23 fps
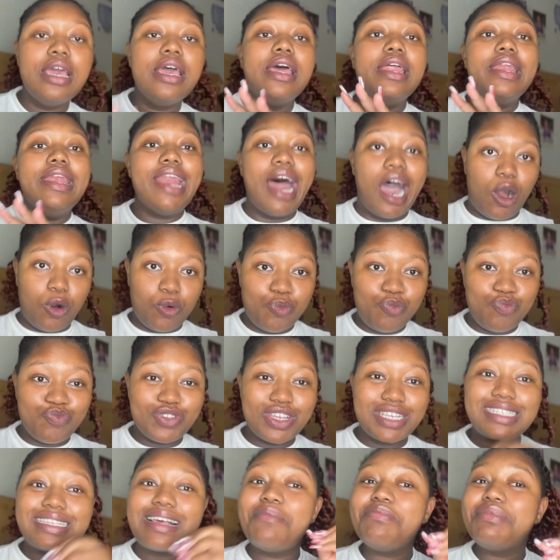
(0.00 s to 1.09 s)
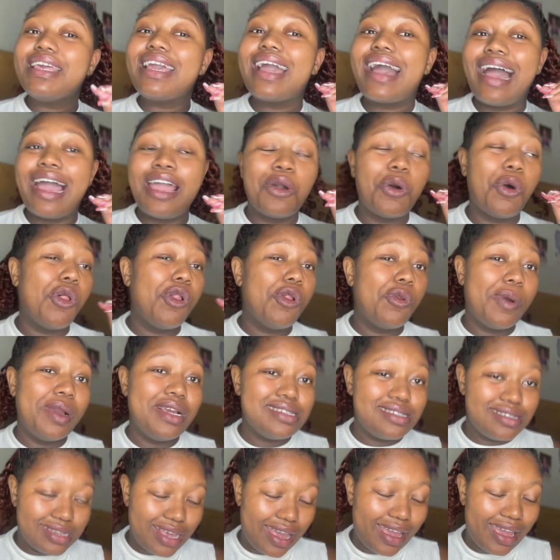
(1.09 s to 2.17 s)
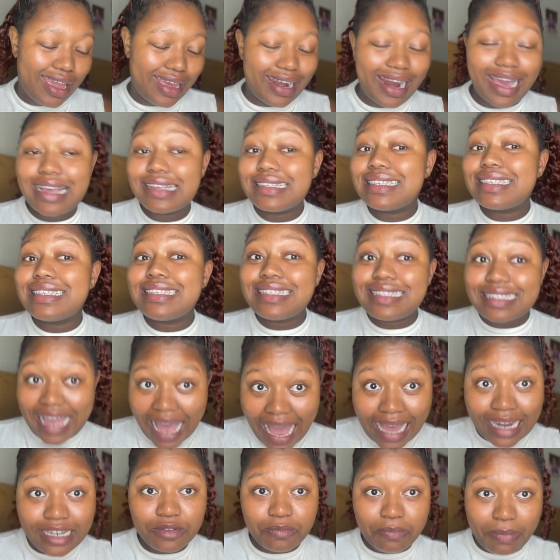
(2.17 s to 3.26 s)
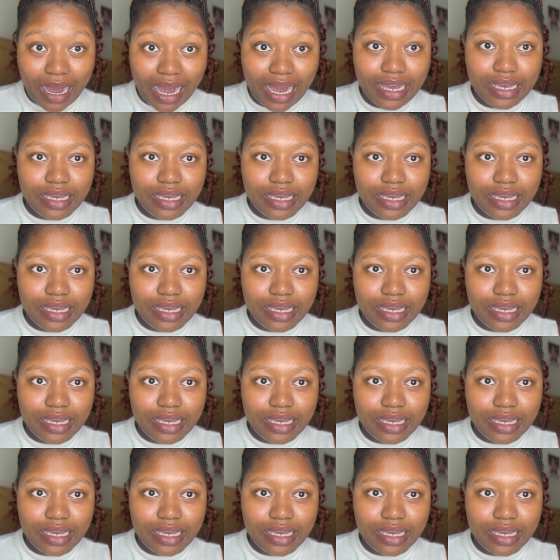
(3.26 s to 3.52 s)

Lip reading: Now, something I always say and I stand by